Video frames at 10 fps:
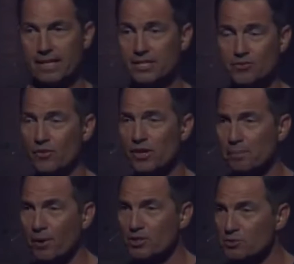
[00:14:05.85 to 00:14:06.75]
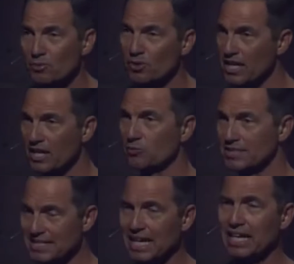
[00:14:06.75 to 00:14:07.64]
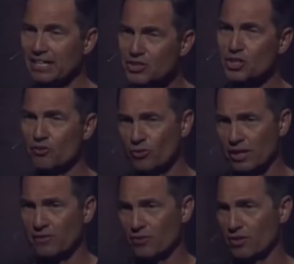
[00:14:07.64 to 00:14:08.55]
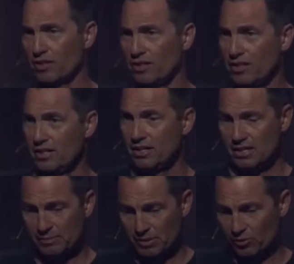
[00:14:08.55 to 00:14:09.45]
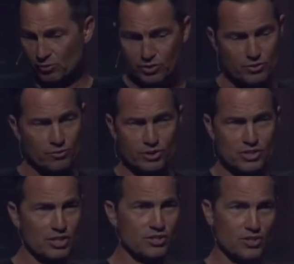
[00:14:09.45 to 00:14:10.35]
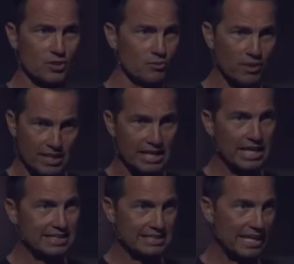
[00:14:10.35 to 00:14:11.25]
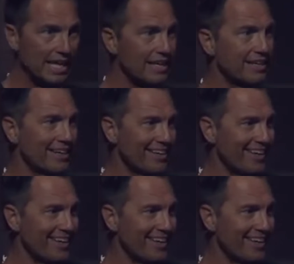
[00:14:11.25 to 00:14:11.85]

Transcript: It's very possible Cain was not a cheerful giver. I mean, we'll, we'll see soon what Cain is like.